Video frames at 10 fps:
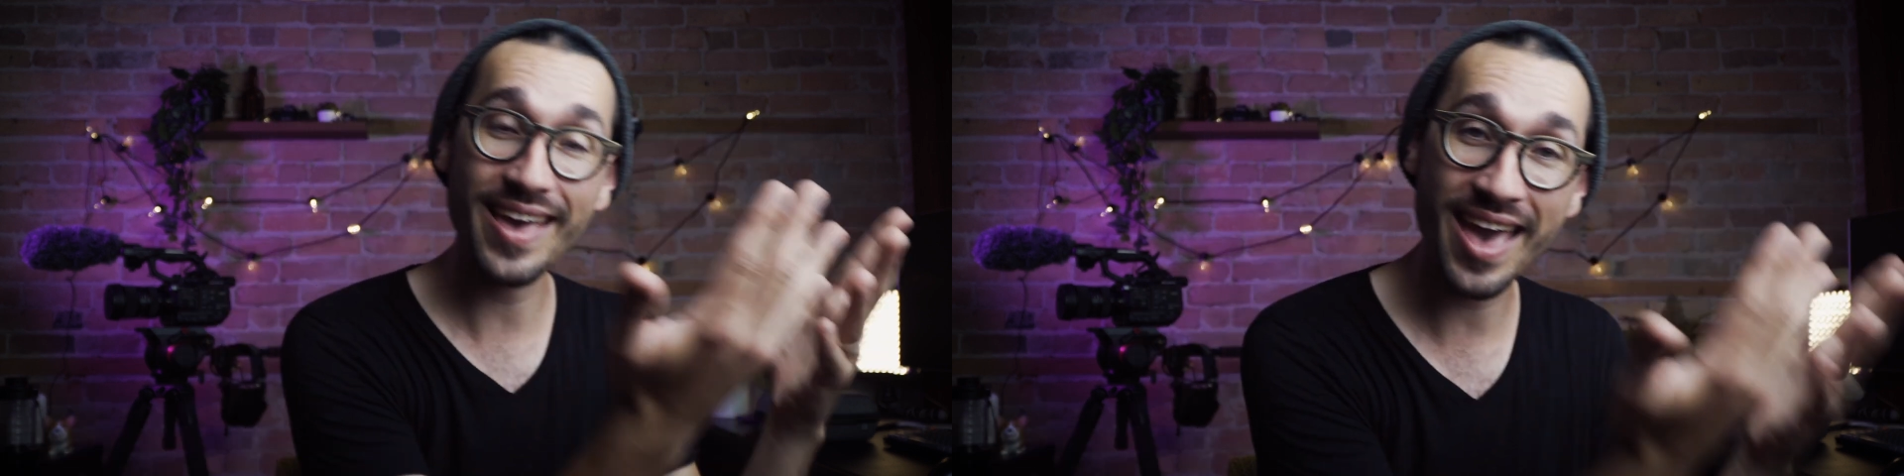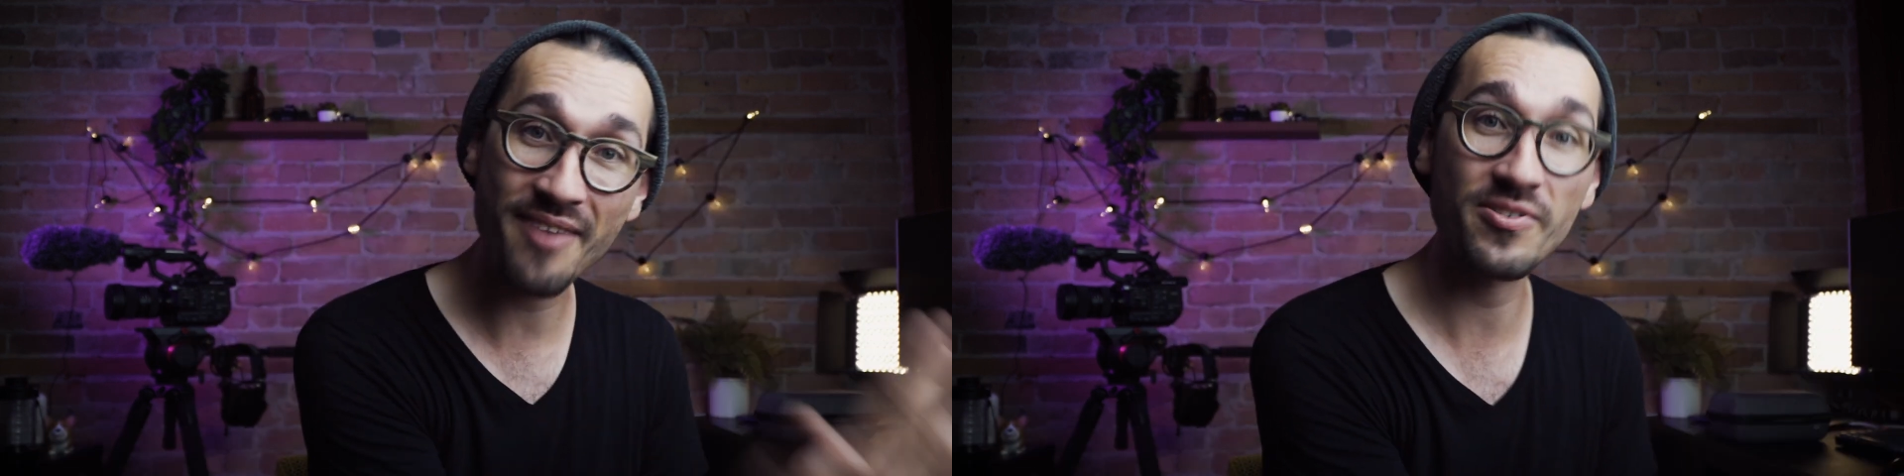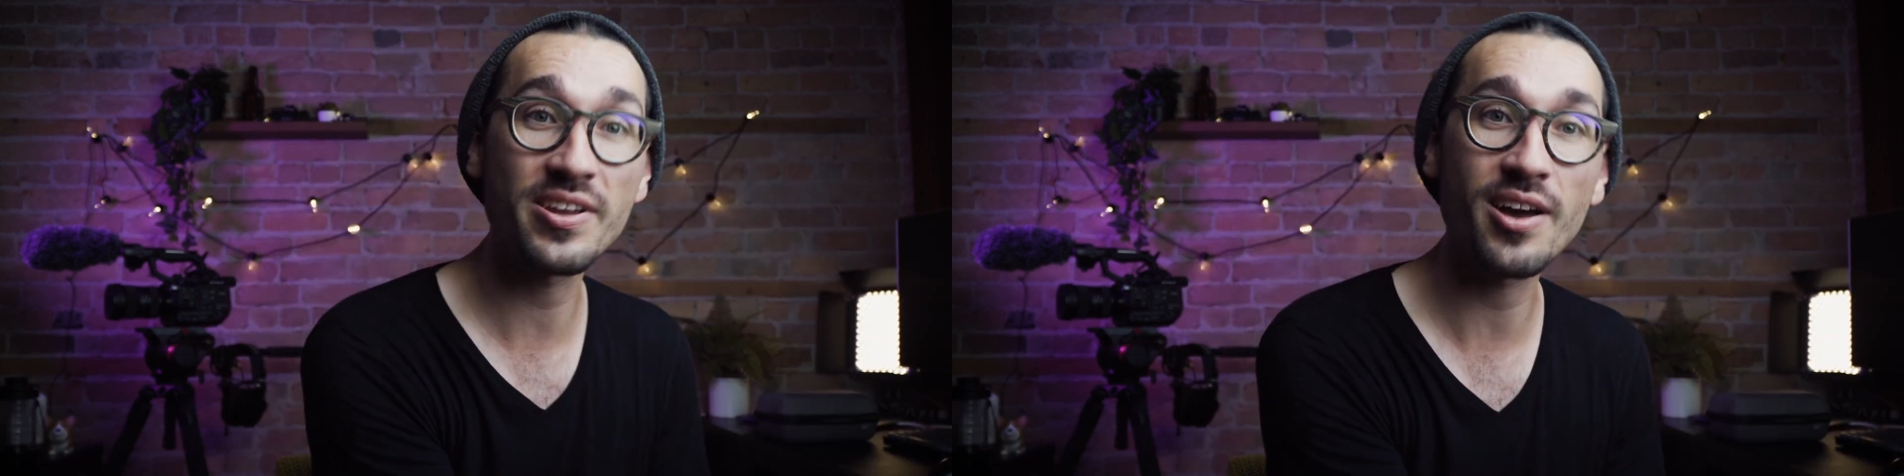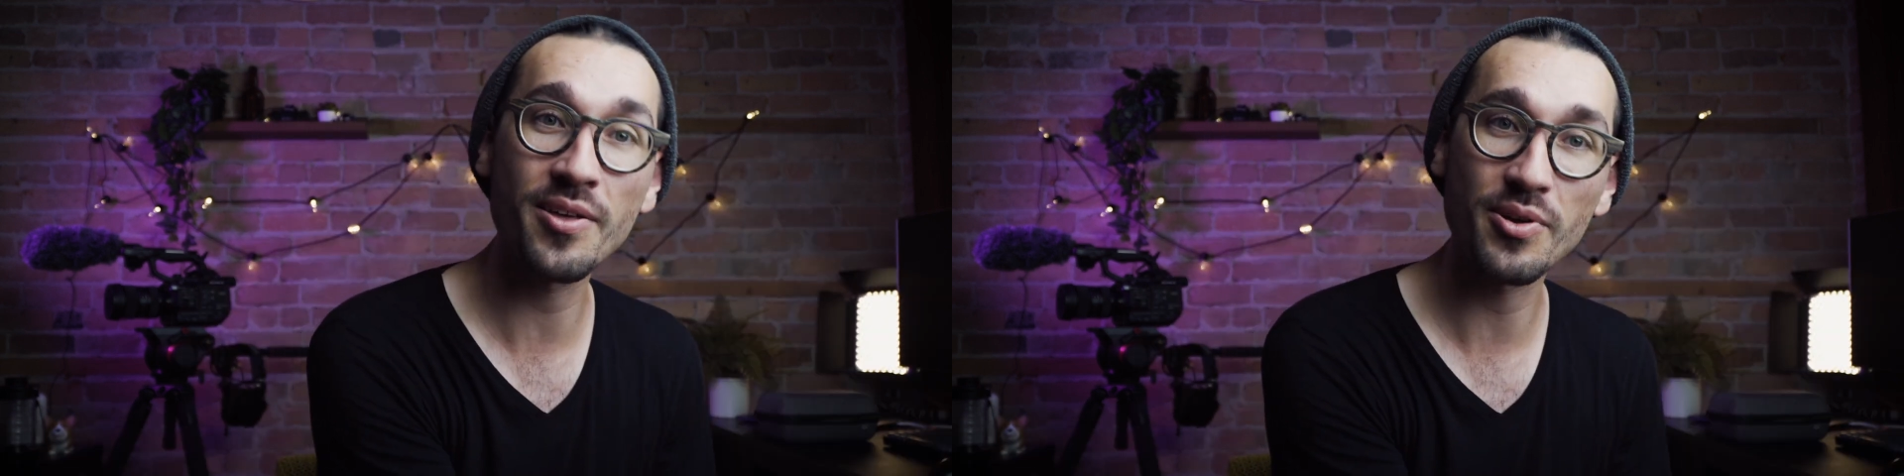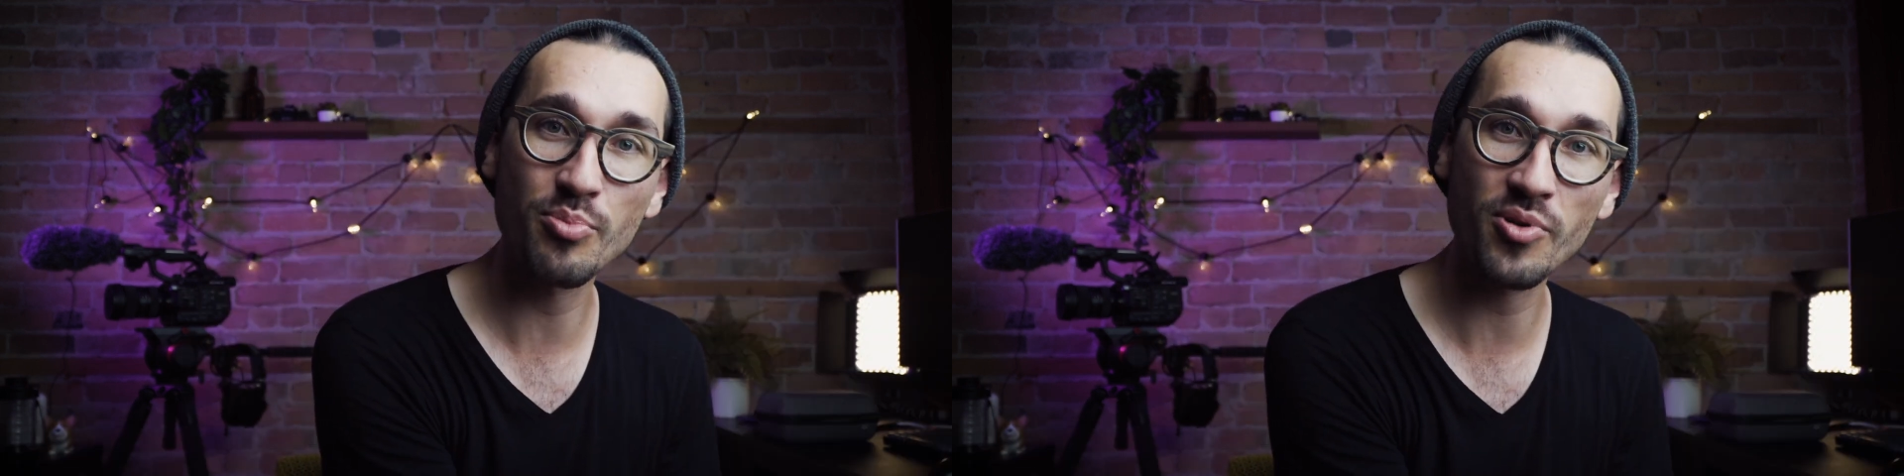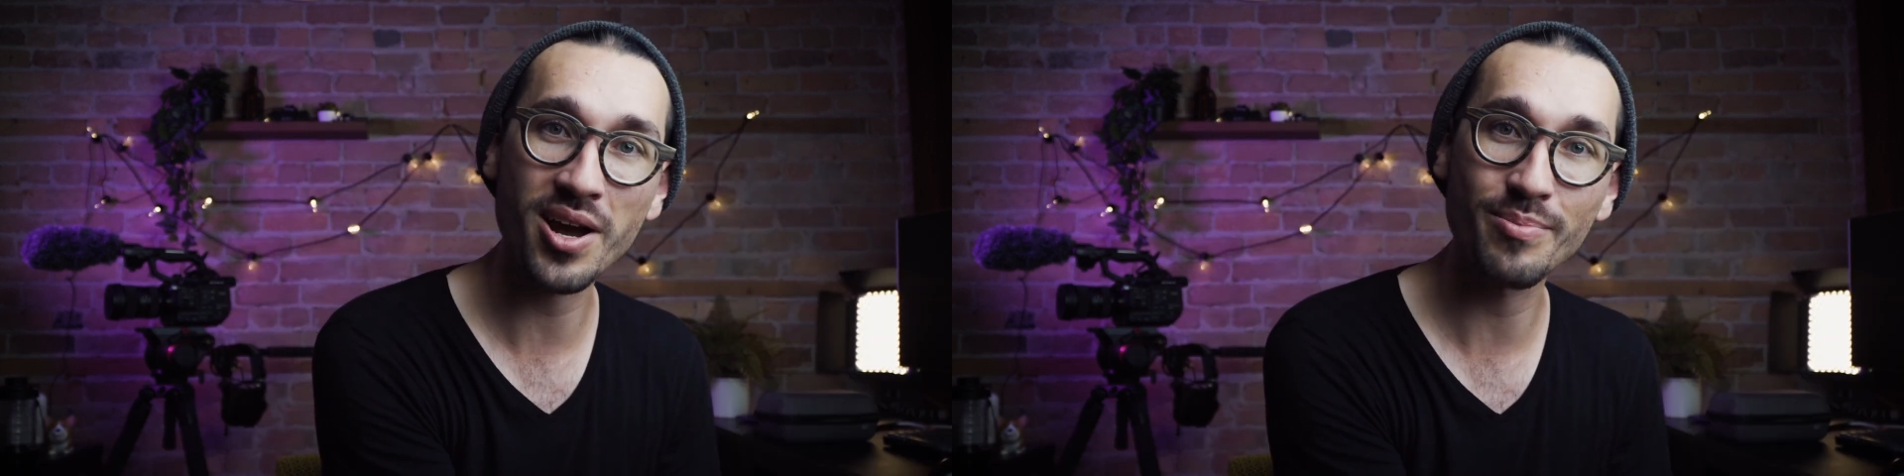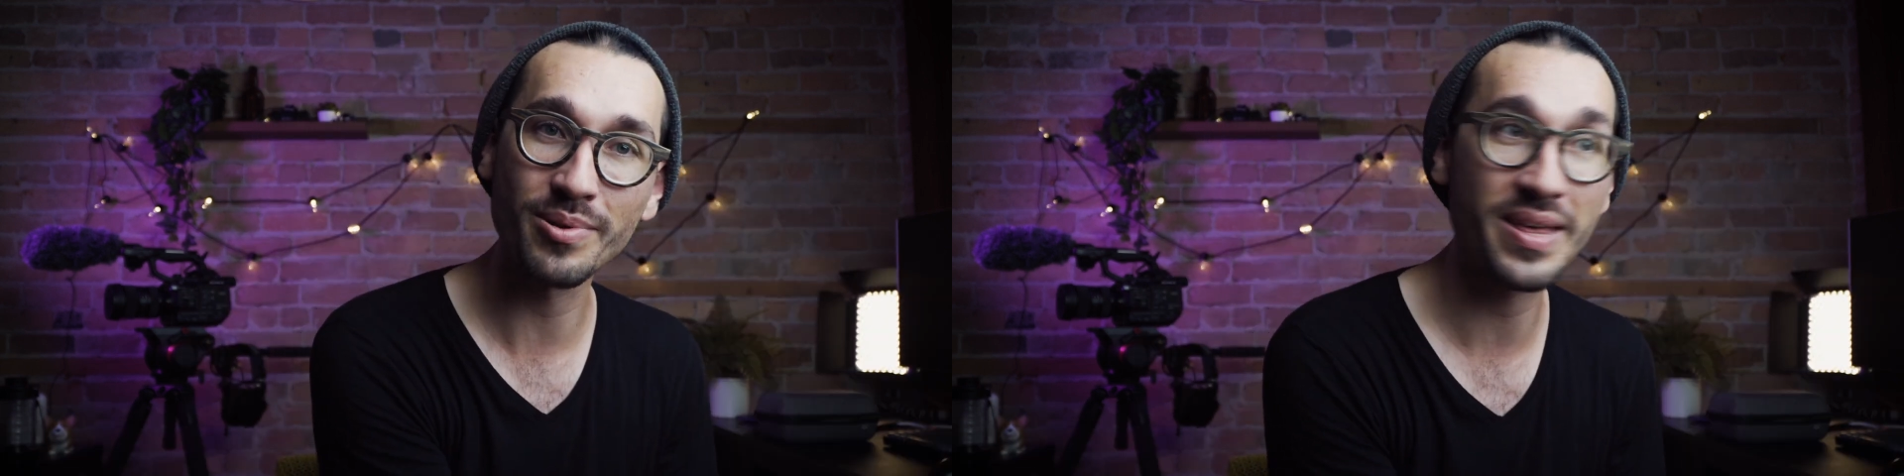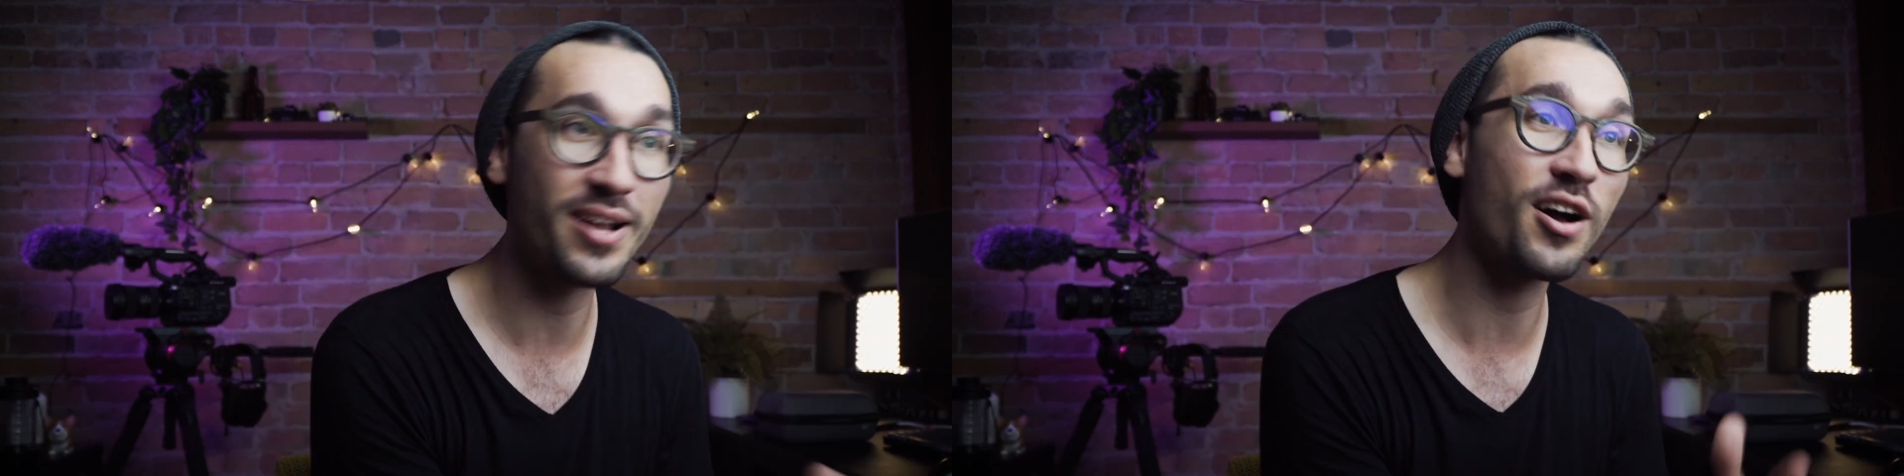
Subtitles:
every other problem that